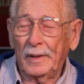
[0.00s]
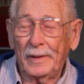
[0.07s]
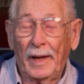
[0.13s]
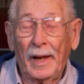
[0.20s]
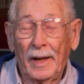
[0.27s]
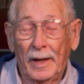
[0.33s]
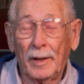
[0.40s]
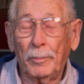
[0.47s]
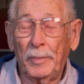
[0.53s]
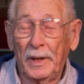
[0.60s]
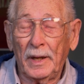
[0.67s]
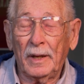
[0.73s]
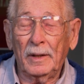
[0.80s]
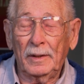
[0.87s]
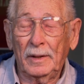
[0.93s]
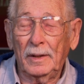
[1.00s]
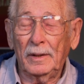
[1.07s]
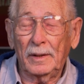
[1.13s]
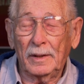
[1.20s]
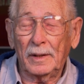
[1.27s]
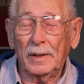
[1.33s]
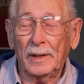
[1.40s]
That had a big
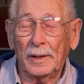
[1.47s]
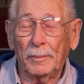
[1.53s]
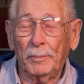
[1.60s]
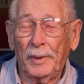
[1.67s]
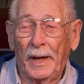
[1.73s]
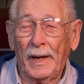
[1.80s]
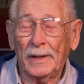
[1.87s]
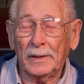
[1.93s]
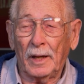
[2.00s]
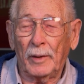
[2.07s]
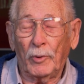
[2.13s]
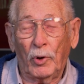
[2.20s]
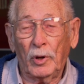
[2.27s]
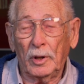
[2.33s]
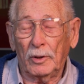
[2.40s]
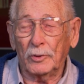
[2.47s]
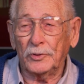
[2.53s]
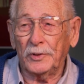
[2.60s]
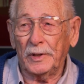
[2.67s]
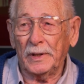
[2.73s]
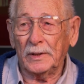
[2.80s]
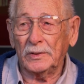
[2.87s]
impact on all
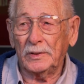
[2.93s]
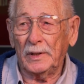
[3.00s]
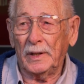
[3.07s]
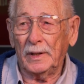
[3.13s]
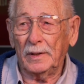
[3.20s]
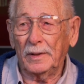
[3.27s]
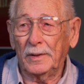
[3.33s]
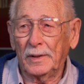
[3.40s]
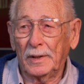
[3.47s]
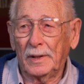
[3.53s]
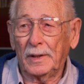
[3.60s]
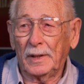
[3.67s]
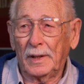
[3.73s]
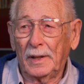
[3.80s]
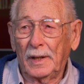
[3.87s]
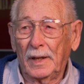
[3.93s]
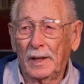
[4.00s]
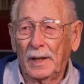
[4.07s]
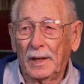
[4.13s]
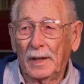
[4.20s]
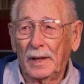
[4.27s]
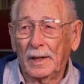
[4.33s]
those things did. Did you ever
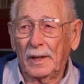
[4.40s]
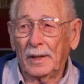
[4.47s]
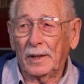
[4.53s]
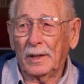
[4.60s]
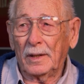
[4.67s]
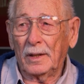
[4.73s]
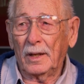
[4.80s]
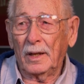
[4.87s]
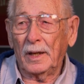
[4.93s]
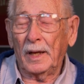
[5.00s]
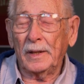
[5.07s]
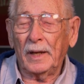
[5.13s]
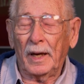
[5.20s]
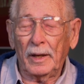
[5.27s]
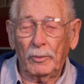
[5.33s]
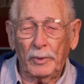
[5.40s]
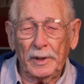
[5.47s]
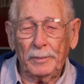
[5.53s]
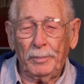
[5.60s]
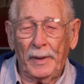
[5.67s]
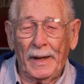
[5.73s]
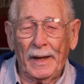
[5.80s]
tell him so? I
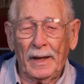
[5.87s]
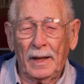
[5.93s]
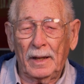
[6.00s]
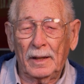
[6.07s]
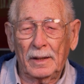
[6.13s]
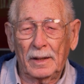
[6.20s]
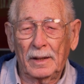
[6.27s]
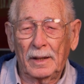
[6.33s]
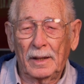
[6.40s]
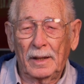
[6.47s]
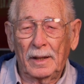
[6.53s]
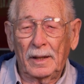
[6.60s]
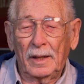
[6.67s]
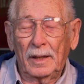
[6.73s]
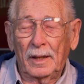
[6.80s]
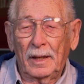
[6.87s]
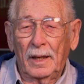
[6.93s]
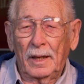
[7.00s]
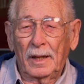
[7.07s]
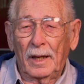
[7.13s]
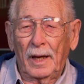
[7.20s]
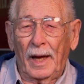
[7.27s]
went back
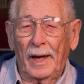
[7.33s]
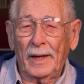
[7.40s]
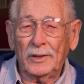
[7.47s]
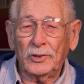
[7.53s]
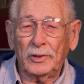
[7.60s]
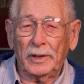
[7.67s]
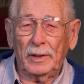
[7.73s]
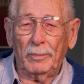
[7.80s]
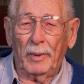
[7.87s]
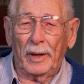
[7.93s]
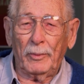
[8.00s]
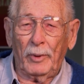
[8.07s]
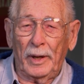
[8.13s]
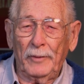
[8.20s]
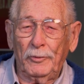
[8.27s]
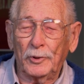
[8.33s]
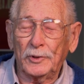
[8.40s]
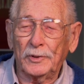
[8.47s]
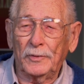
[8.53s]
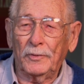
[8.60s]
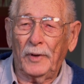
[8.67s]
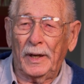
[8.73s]
actually my wife
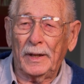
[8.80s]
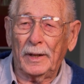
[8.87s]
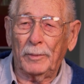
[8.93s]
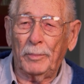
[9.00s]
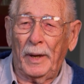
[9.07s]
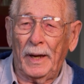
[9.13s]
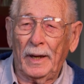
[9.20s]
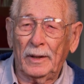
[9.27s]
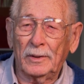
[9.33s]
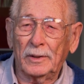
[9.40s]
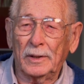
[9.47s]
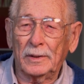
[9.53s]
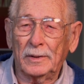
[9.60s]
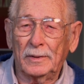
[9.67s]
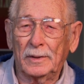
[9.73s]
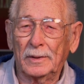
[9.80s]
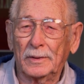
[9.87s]
was invited back to